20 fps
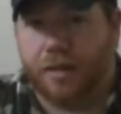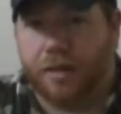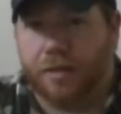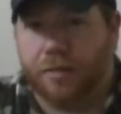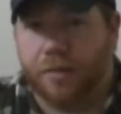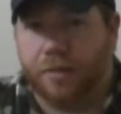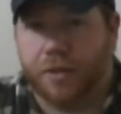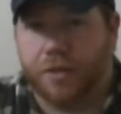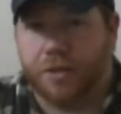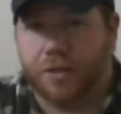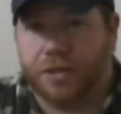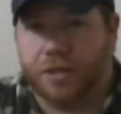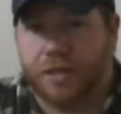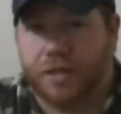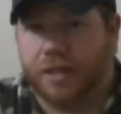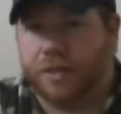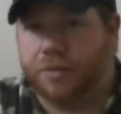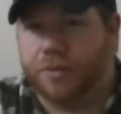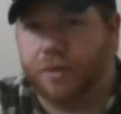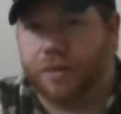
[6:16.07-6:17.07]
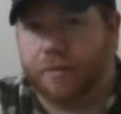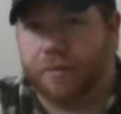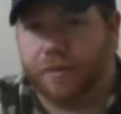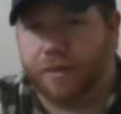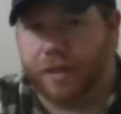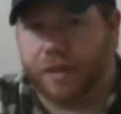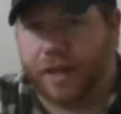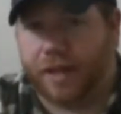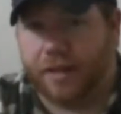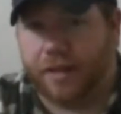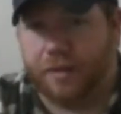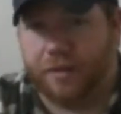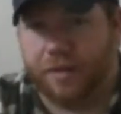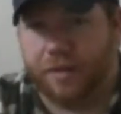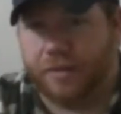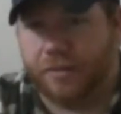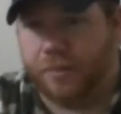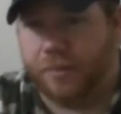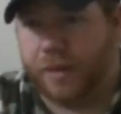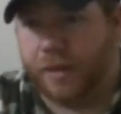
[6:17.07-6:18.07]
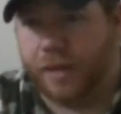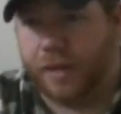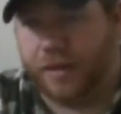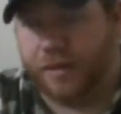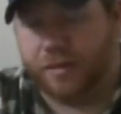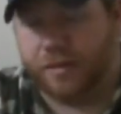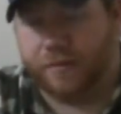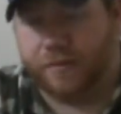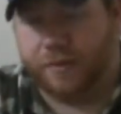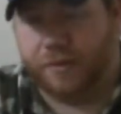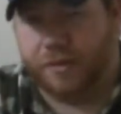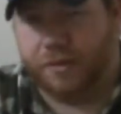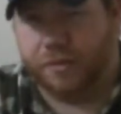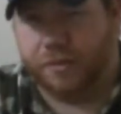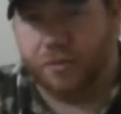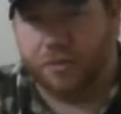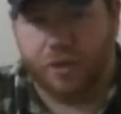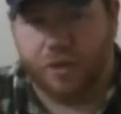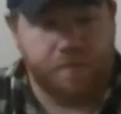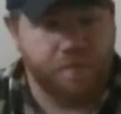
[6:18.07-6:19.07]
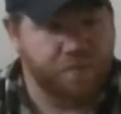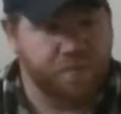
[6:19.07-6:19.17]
decoy for the coyotes way out in the field,